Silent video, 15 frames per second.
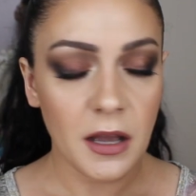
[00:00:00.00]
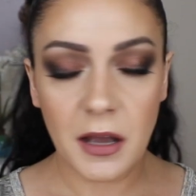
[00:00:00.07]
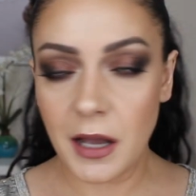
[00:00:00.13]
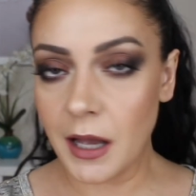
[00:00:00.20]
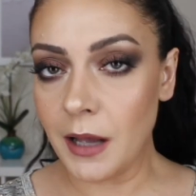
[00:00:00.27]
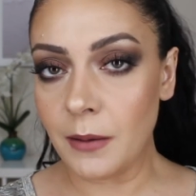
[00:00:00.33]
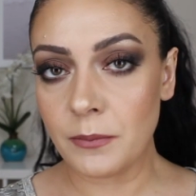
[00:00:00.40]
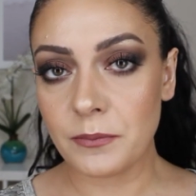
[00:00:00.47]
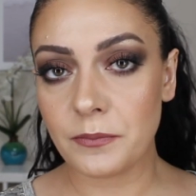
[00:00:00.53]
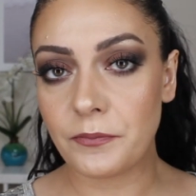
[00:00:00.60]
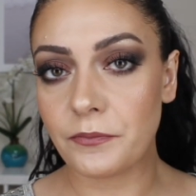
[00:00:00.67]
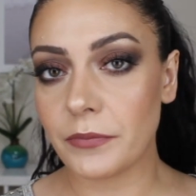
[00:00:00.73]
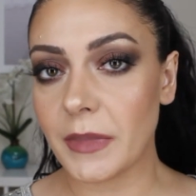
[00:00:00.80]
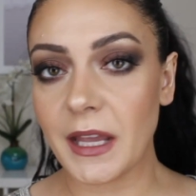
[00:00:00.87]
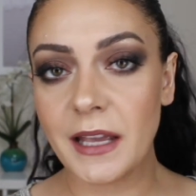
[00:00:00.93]

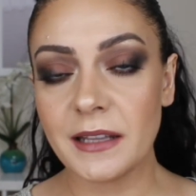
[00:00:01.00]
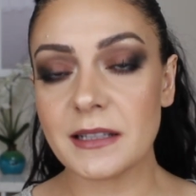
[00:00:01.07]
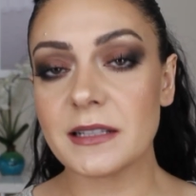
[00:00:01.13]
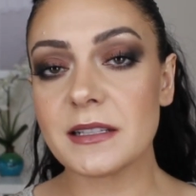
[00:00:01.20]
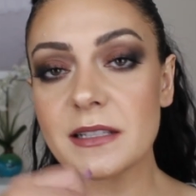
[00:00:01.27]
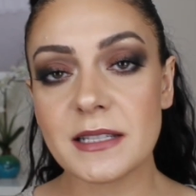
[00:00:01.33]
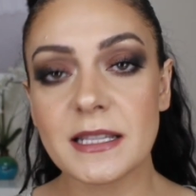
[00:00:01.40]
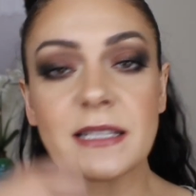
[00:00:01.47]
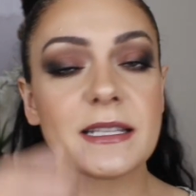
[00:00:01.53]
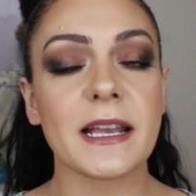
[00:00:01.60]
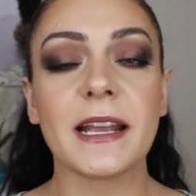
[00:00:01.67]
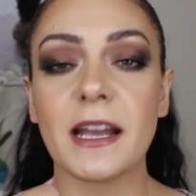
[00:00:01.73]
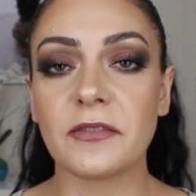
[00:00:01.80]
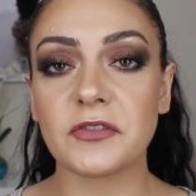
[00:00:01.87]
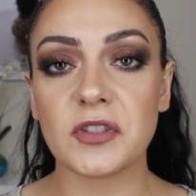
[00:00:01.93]
Um, and since I
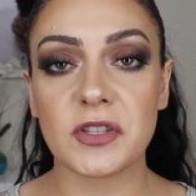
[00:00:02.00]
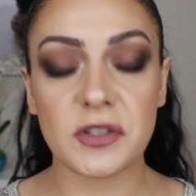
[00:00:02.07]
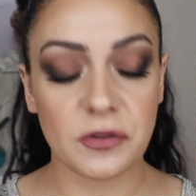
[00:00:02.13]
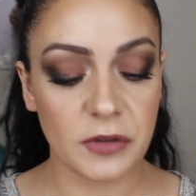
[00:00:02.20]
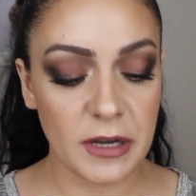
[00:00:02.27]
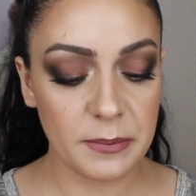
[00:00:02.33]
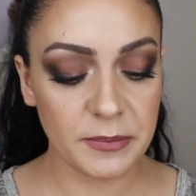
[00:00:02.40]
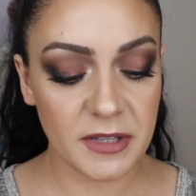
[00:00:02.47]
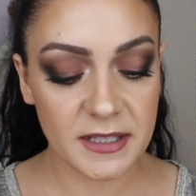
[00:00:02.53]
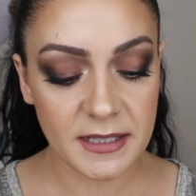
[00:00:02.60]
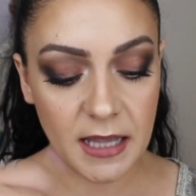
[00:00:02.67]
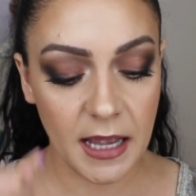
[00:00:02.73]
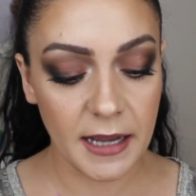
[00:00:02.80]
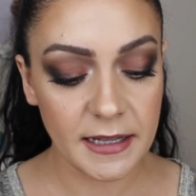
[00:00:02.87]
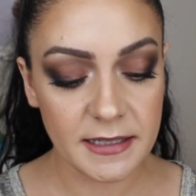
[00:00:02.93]
have to scrape the
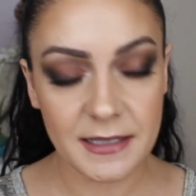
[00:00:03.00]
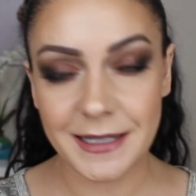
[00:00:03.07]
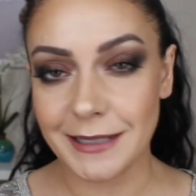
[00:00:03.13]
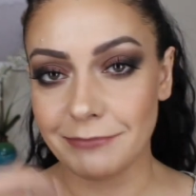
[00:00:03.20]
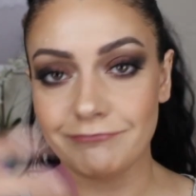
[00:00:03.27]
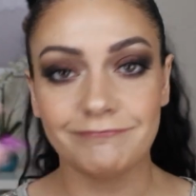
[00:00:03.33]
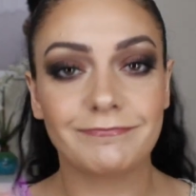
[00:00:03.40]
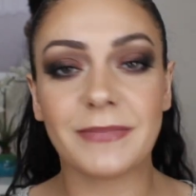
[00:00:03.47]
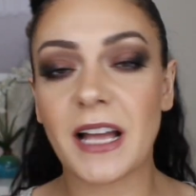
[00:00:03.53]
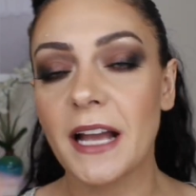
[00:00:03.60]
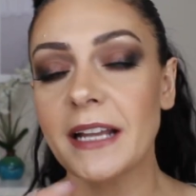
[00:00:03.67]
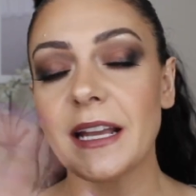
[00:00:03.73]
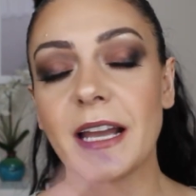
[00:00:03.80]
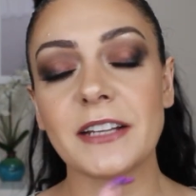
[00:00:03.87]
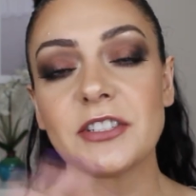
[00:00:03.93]
sides and
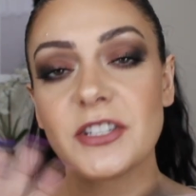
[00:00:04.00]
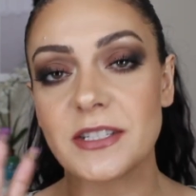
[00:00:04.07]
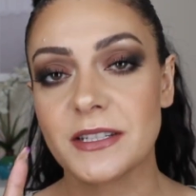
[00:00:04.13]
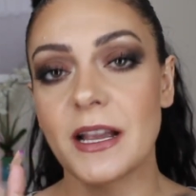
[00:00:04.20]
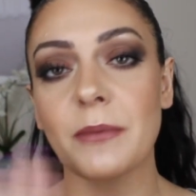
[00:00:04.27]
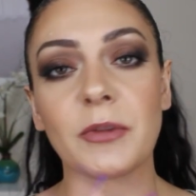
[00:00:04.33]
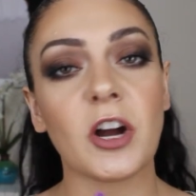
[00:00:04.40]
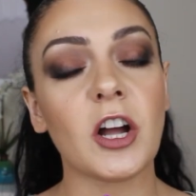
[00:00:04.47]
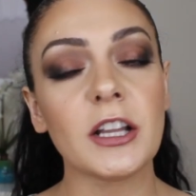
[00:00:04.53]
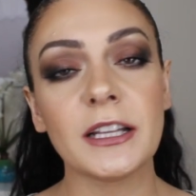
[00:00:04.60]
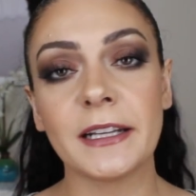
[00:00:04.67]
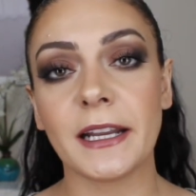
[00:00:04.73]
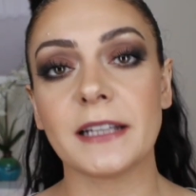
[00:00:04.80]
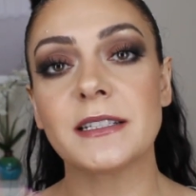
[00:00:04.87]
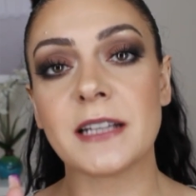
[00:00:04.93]
I, I just, I'm
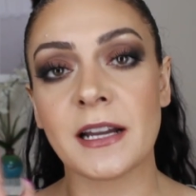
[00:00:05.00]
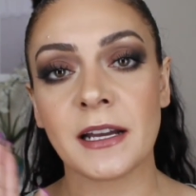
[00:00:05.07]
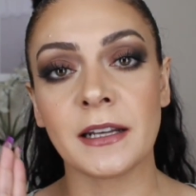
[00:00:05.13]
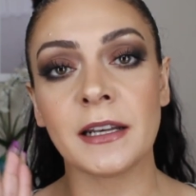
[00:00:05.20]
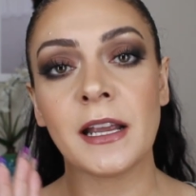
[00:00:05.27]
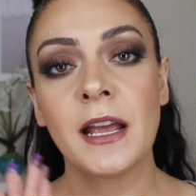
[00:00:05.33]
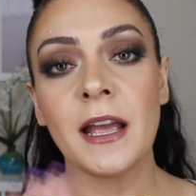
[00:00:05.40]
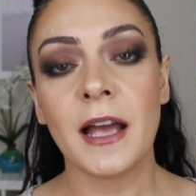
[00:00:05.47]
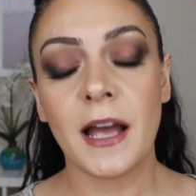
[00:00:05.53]
calling it done.